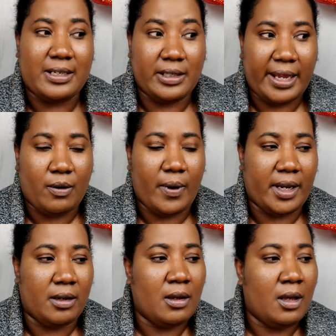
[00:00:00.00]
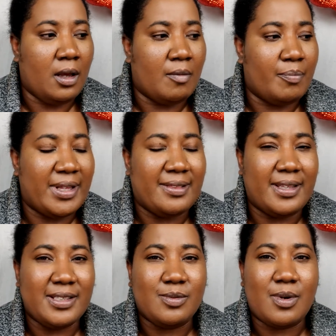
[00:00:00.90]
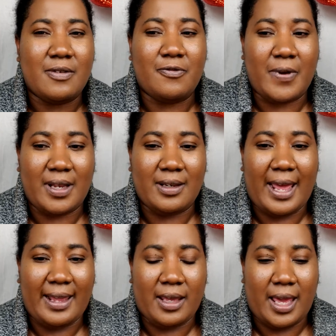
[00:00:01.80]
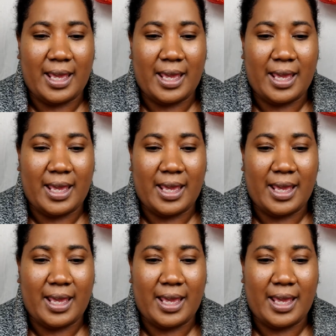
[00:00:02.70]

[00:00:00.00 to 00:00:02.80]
liquid, but this one felt like